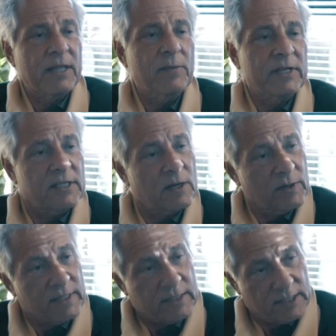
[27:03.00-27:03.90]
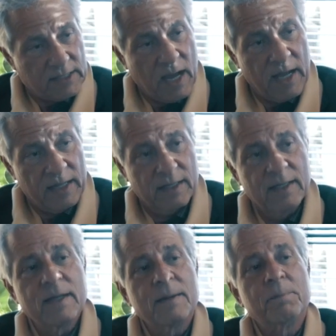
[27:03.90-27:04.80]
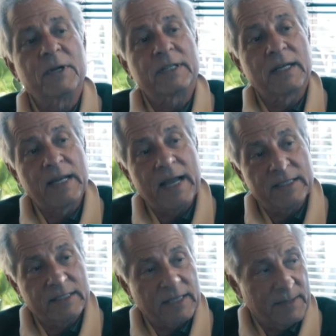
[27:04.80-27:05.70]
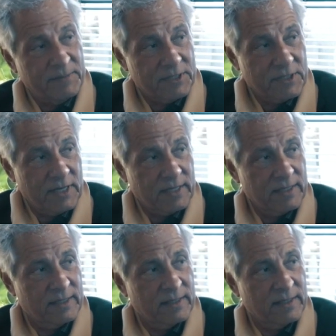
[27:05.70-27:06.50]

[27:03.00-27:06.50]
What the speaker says: by the way, it's not only the style, but the landscape design.